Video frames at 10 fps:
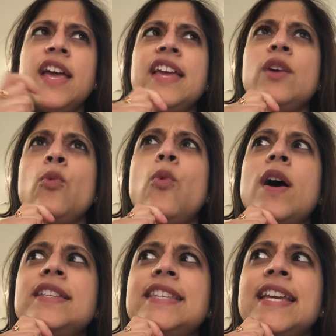It
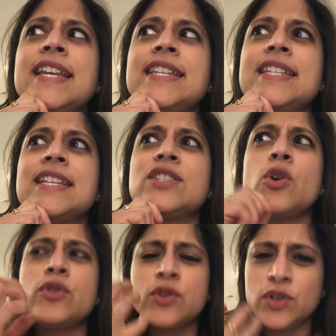wasn't,
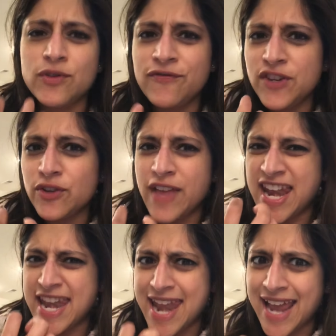so, so you feel that
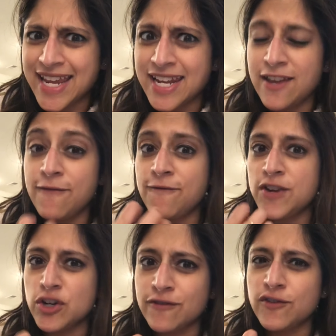negative,
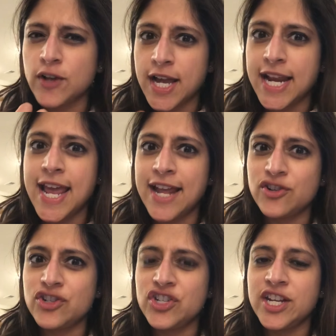fearful kind of
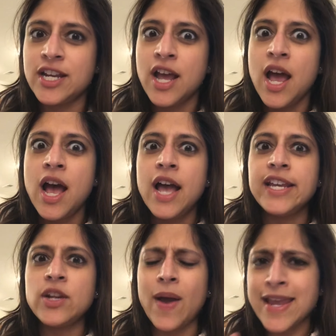energy.
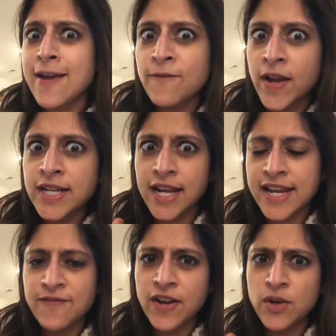You know, I can't find it. I
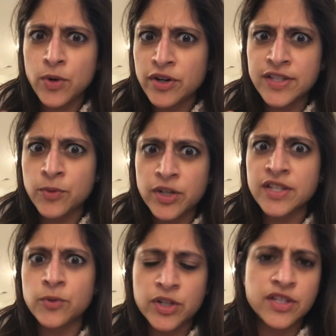can't find it. Where is it? Where is
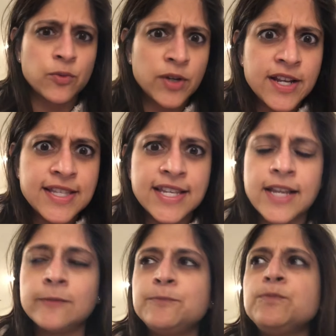it? Where is it? Where is
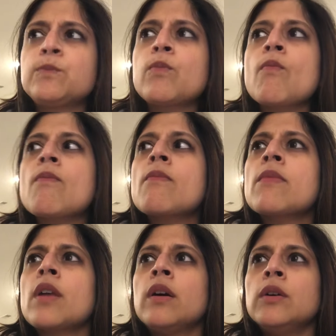it?
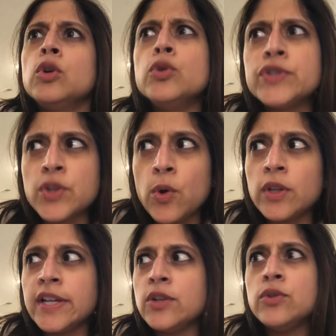Who
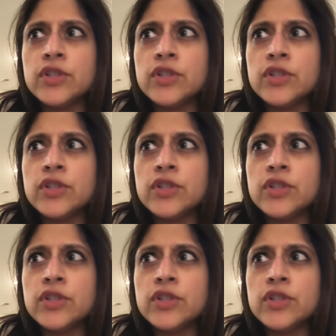stole it? Who